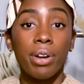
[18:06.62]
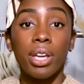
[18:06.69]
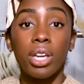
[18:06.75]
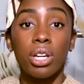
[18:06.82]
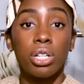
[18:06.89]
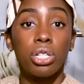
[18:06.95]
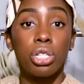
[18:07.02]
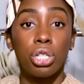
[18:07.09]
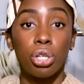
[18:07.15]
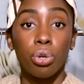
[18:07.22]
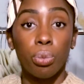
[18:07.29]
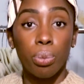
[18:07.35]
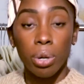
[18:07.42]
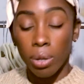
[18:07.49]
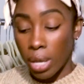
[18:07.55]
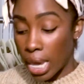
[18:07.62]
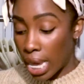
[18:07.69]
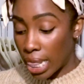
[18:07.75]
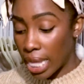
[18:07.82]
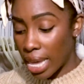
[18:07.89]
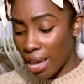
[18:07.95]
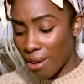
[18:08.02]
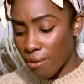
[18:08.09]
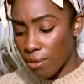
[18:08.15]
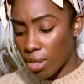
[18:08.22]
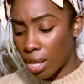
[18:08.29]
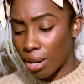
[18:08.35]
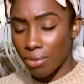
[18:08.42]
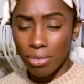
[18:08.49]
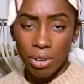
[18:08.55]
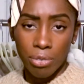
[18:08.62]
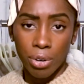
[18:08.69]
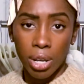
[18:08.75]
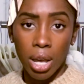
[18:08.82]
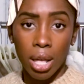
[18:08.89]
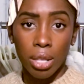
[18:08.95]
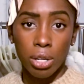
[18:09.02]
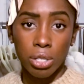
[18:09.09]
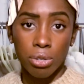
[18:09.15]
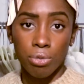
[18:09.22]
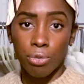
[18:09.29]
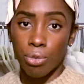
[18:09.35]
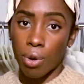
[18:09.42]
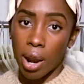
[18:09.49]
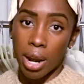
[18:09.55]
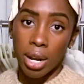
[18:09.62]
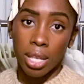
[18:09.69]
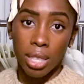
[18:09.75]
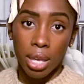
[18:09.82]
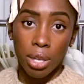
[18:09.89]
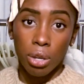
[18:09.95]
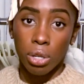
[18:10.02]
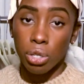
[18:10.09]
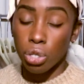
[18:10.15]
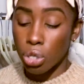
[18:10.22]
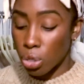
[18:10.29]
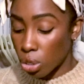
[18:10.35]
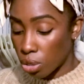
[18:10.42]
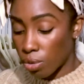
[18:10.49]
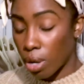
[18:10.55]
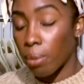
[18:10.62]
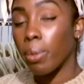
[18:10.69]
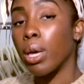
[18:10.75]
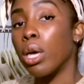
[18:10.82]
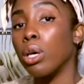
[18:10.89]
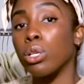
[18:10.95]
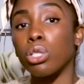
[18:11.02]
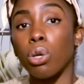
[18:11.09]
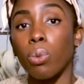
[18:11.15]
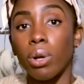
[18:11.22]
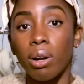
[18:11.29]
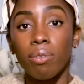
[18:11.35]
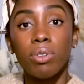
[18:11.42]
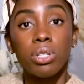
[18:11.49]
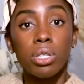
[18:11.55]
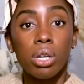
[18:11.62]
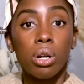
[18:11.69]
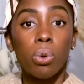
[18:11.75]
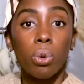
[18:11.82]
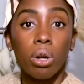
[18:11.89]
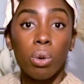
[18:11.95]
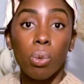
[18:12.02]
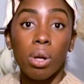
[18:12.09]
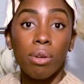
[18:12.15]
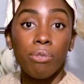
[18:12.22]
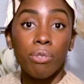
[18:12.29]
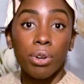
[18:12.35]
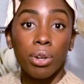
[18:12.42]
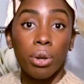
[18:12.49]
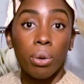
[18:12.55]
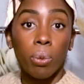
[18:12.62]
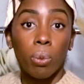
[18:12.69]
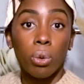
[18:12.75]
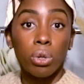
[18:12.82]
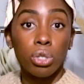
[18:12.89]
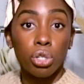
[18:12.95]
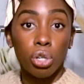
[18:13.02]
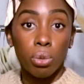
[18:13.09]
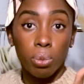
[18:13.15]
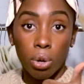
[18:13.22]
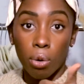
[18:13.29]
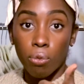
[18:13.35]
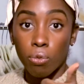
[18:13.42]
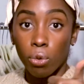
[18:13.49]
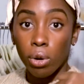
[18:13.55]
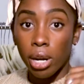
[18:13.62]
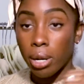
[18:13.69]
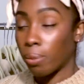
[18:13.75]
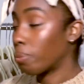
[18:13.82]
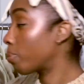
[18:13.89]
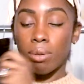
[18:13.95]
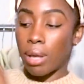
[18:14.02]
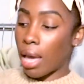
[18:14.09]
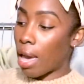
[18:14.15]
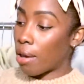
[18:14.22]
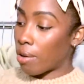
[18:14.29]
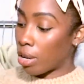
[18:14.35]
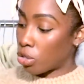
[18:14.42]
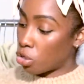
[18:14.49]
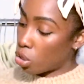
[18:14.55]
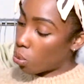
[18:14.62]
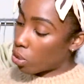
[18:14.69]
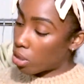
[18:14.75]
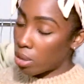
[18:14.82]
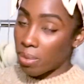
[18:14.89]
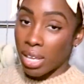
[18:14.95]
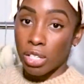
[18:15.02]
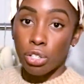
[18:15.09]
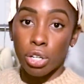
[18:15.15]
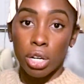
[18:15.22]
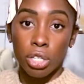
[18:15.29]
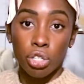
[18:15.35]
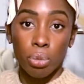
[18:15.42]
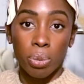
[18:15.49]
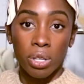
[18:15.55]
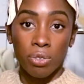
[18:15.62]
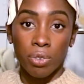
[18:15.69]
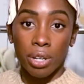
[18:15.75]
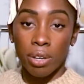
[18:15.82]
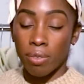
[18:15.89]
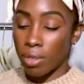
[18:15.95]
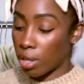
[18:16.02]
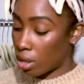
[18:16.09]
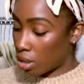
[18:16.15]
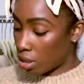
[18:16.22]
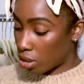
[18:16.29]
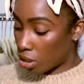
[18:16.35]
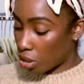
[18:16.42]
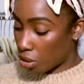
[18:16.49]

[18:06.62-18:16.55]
good dupe. And they have a lot of different colors and variety that you can choose from, so whatever is going to work well for your wardrobe, go for it. I actually wore them yesterday, so please forgive the